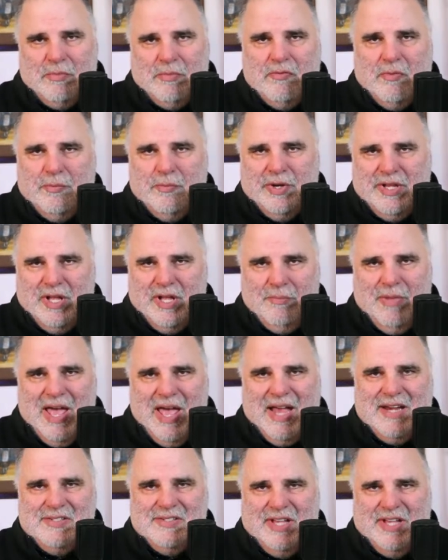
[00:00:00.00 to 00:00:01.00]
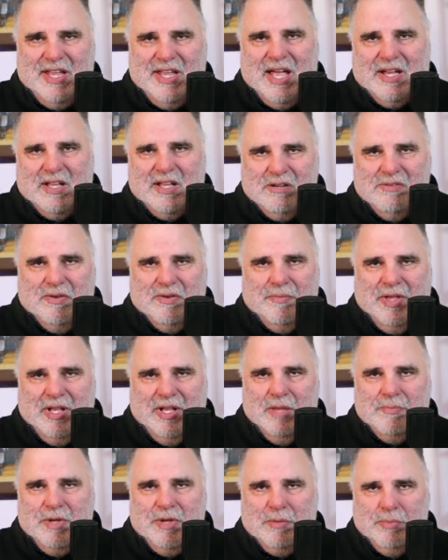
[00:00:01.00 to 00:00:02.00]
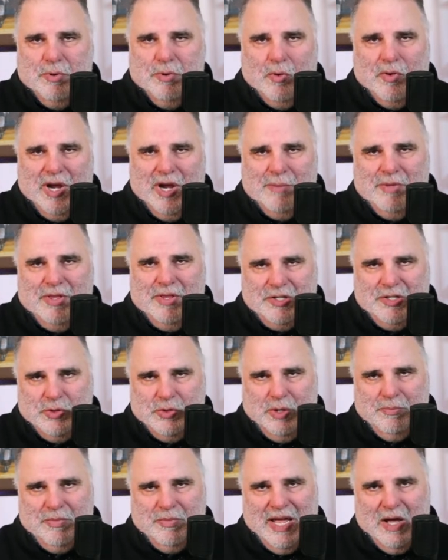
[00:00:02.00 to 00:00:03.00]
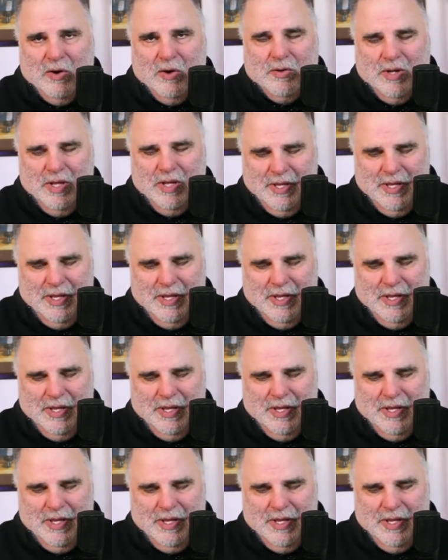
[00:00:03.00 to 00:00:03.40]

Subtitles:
of them would come back as they got cut from the Olympic program when they trimmed down.